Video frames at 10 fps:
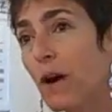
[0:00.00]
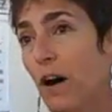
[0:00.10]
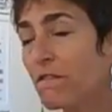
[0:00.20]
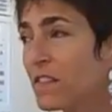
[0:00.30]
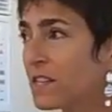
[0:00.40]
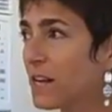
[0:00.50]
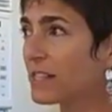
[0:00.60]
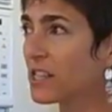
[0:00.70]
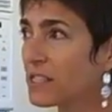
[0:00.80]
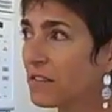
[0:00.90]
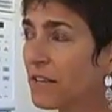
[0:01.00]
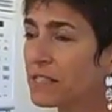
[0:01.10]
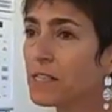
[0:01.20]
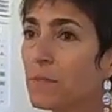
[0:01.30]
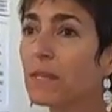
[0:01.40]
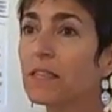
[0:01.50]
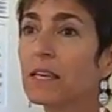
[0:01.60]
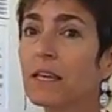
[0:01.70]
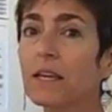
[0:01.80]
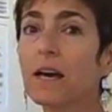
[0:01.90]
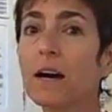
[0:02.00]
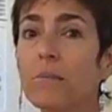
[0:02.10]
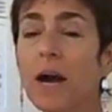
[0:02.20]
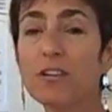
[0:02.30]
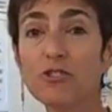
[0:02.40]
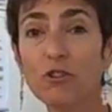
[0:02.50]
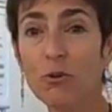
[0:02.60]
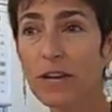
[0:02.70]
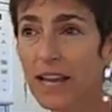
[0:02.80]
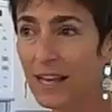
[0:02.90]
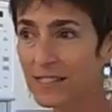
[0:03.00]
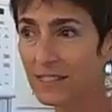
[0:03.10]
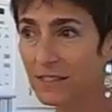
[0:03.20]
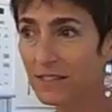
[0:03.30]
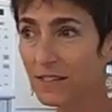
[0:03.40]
off the digestive enzyme and the hydrochloric acid